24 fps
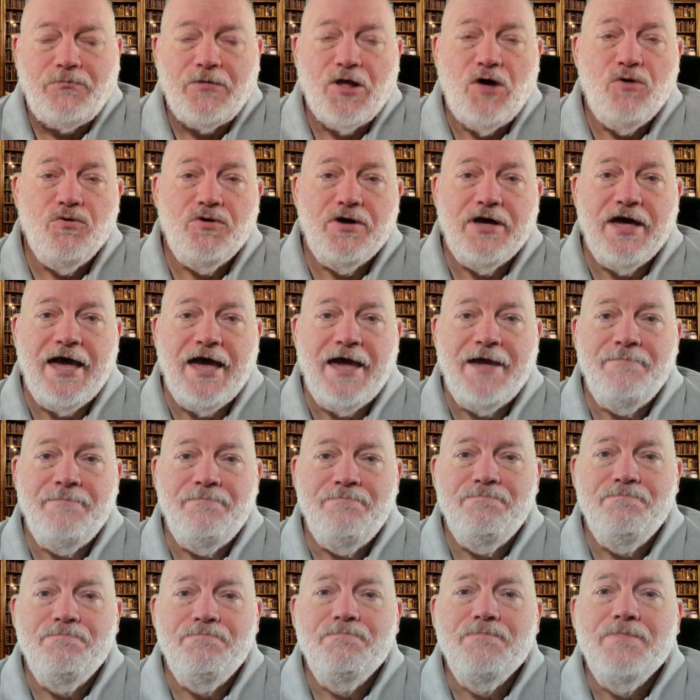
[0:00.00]
Okay.
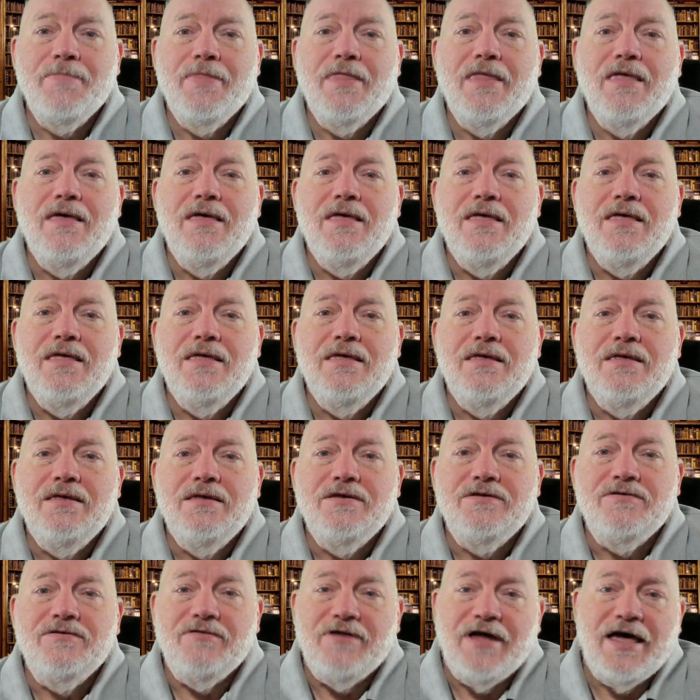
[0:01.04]

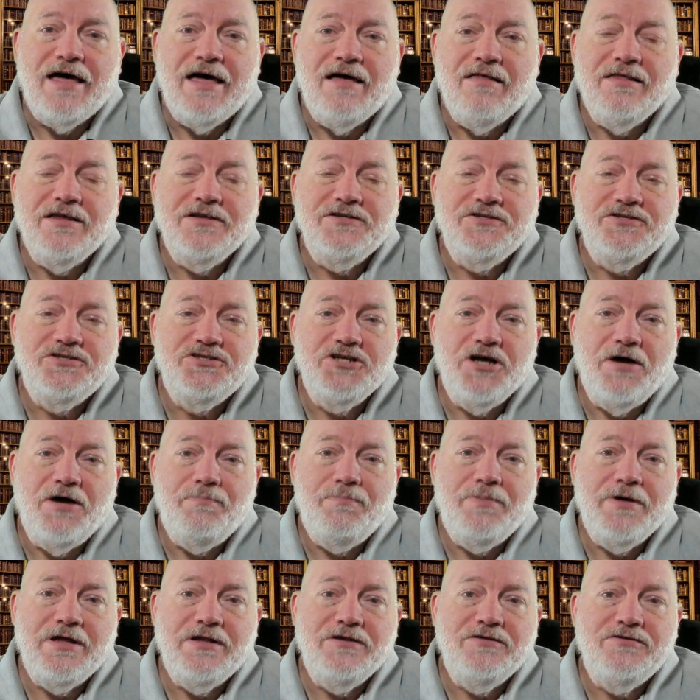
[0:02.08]
So now let's
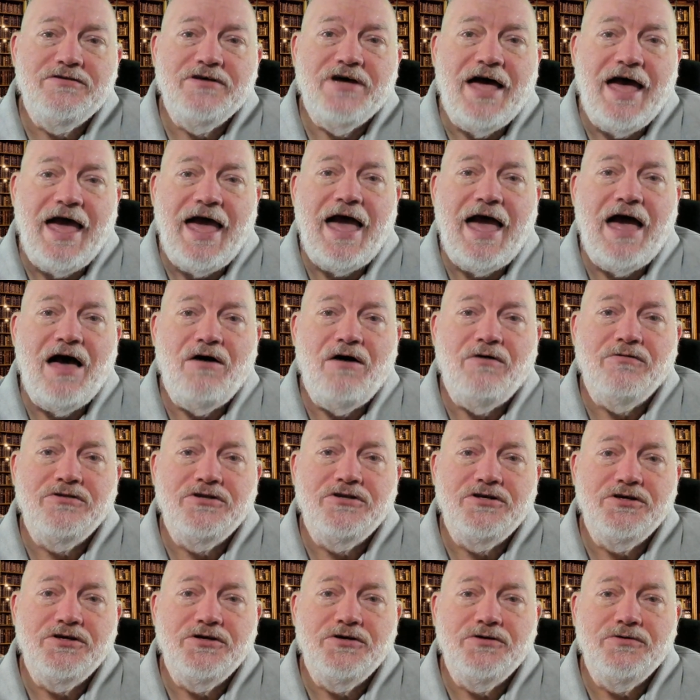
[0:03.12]
jump into how
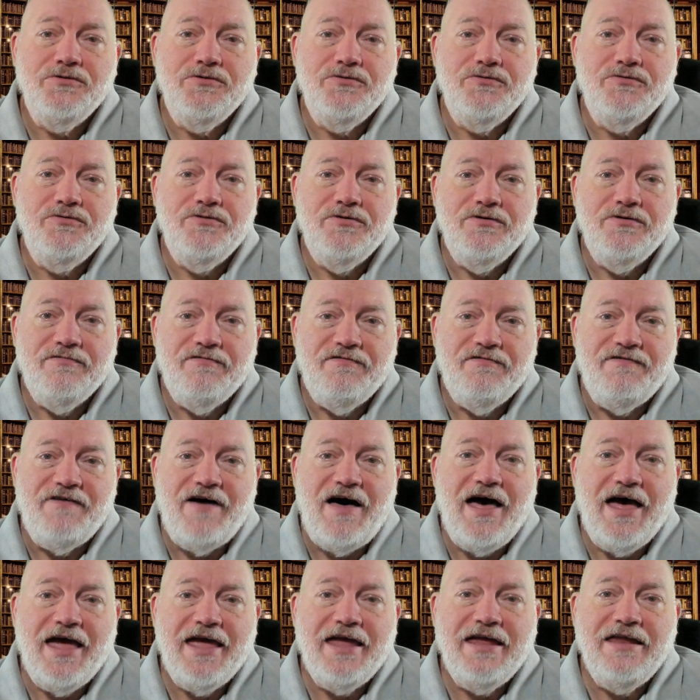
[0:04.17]
to
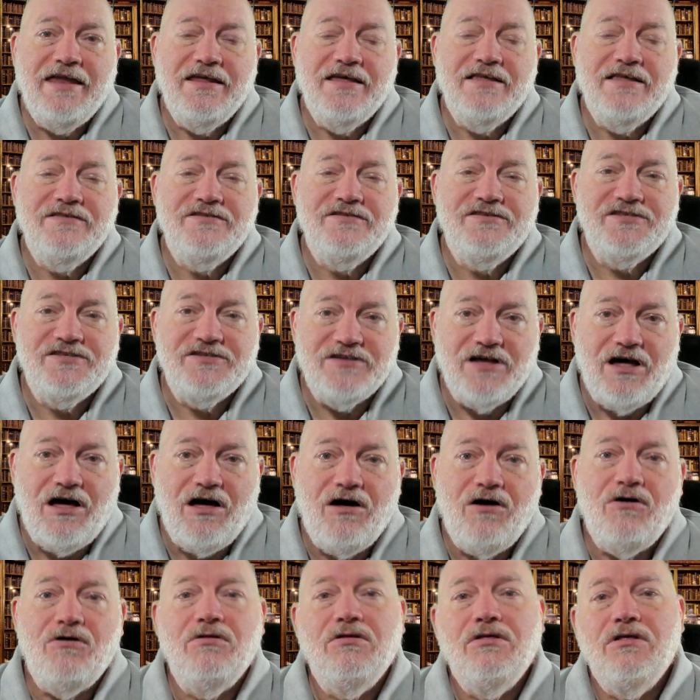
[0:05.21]
find,
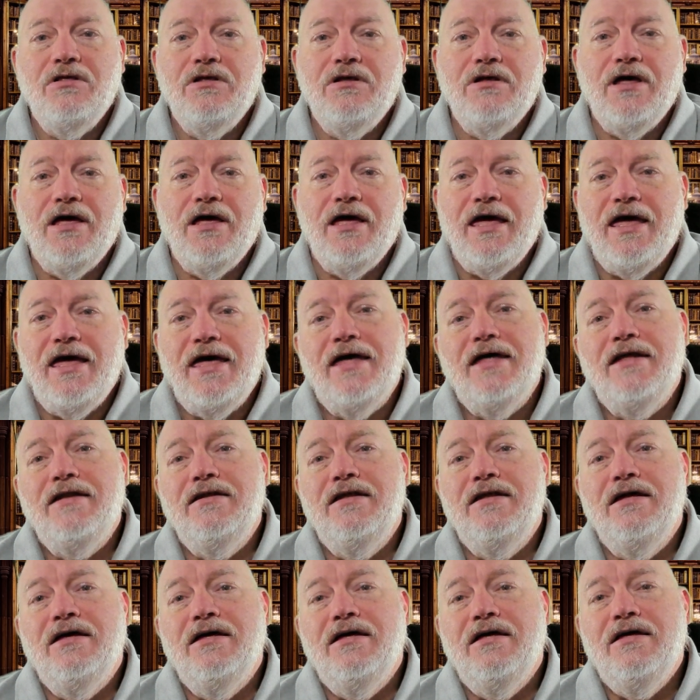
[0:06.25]
install,
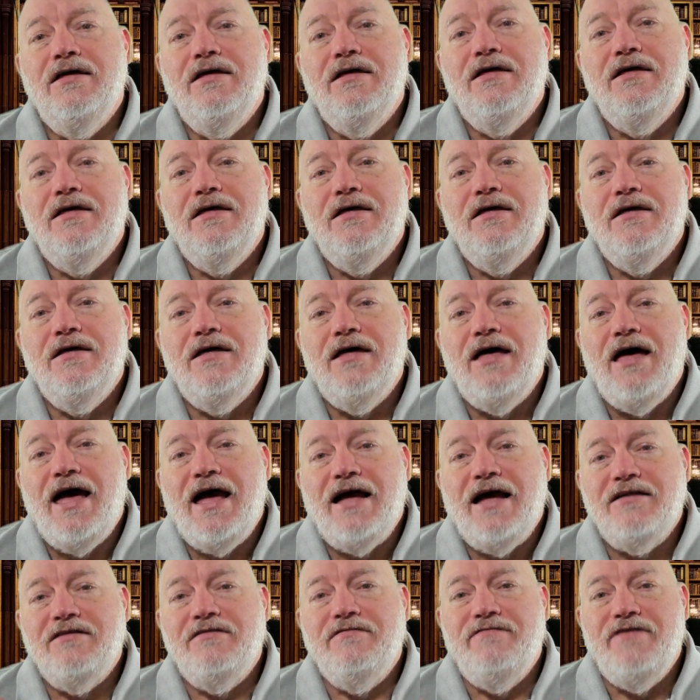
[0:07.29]
and
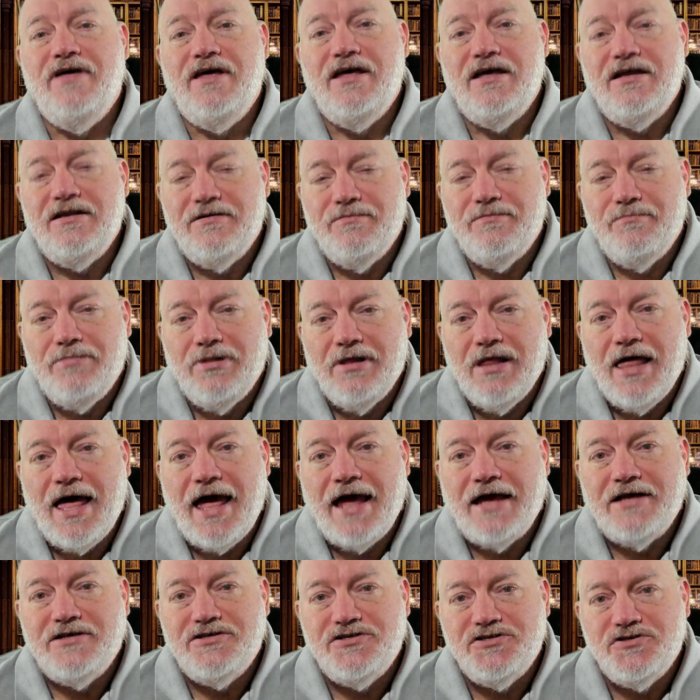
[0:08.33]
activate
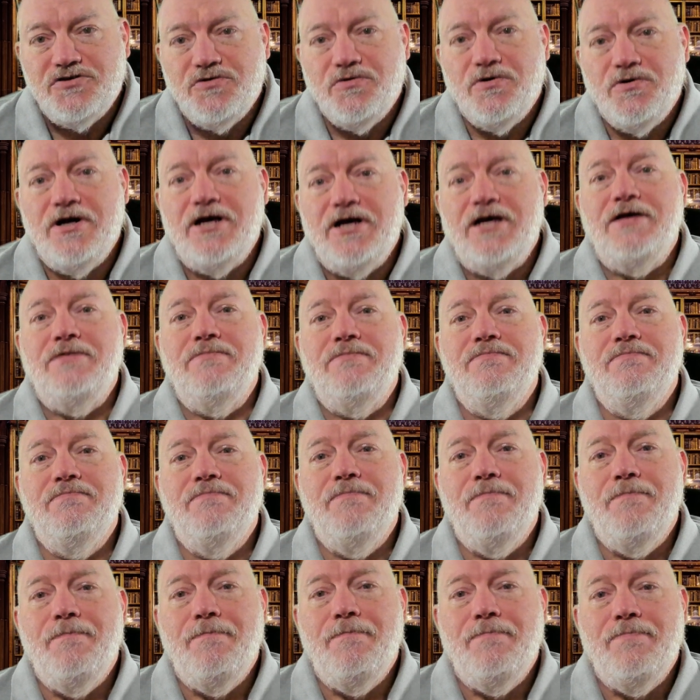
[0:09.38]
black screen.
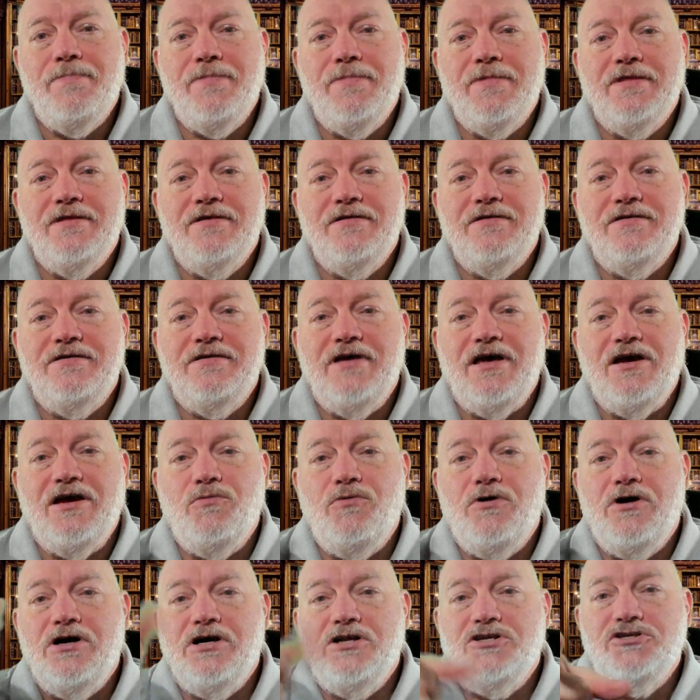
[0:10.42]
Take a
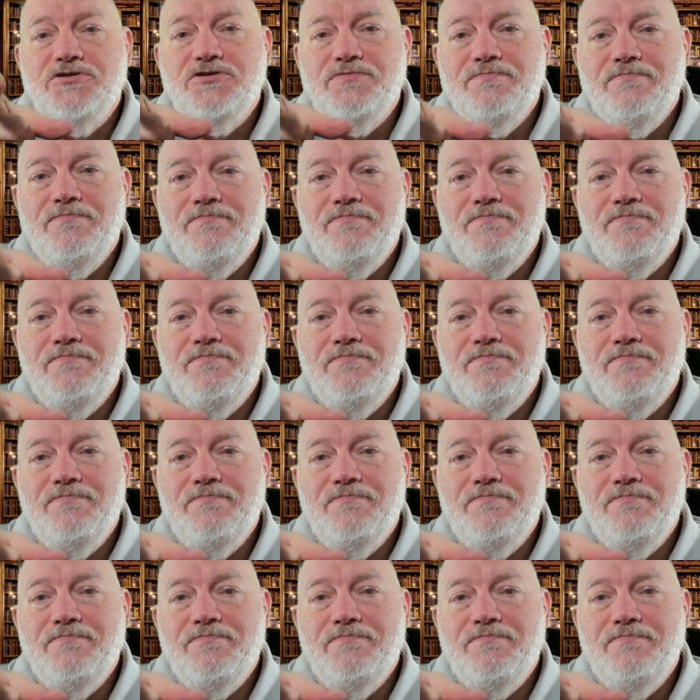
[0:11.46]
watch.